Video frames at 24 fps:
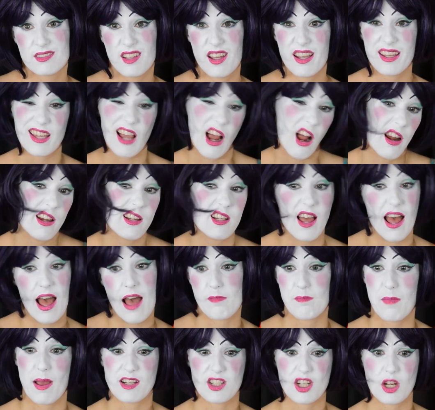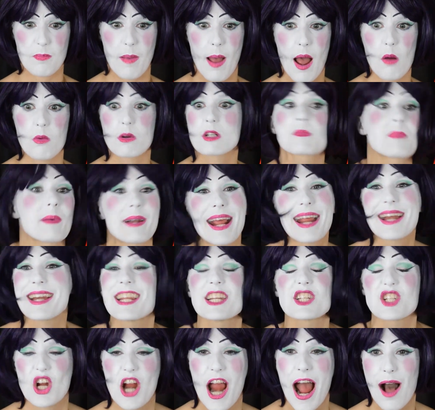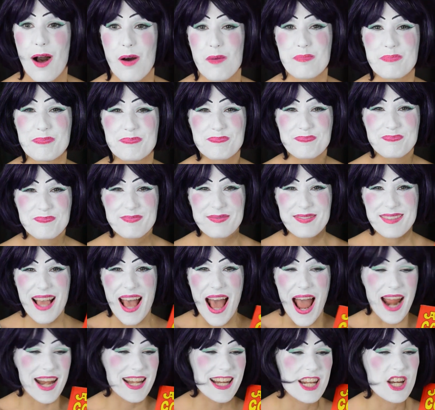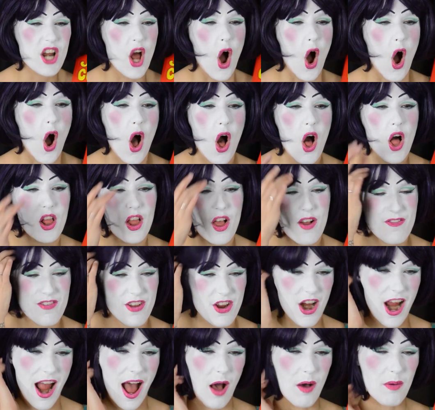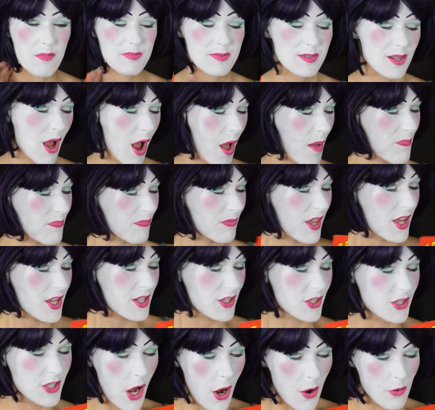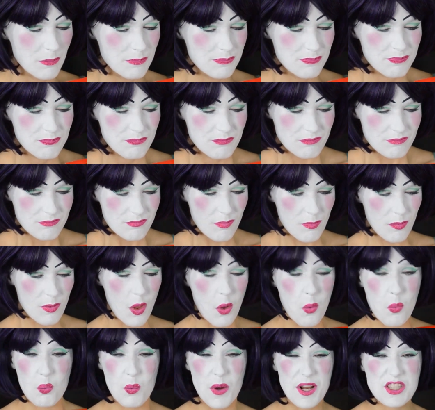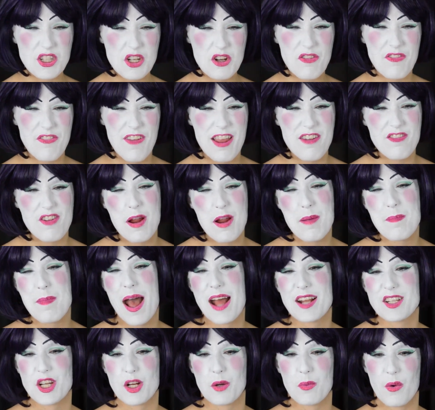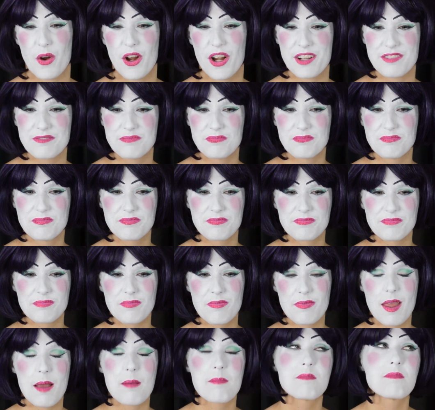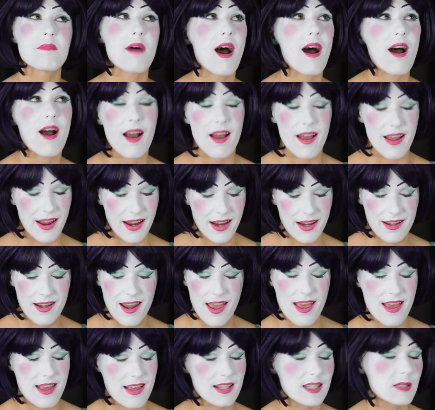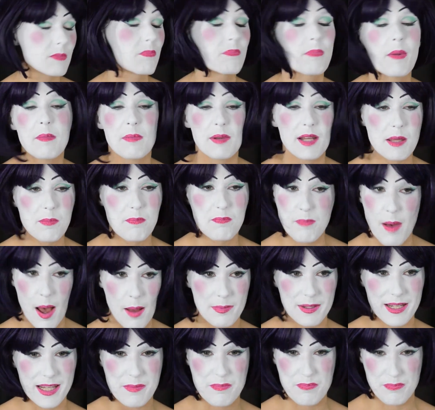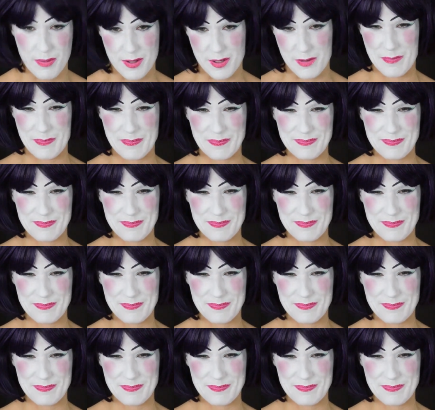I kinda have magic powers, but I need your help. I need all of your help. So, what's your favorite magic word? Mine is bibbidi bobbidi boo.